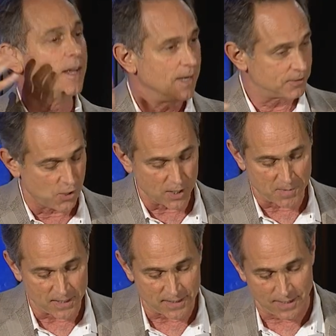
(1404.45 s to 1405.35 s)
And I'll talk
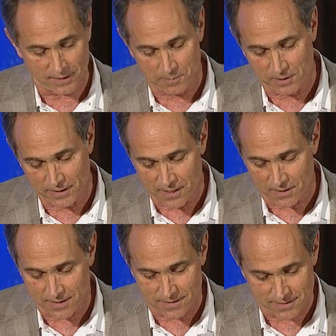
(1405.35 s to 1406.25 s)
about that a little bit
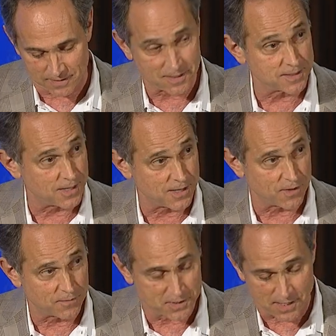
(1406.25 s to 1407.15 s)
later because I don't
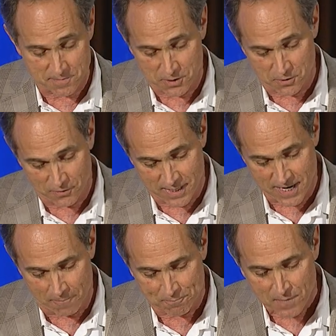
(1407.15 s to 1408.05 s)
have the time to do it right now.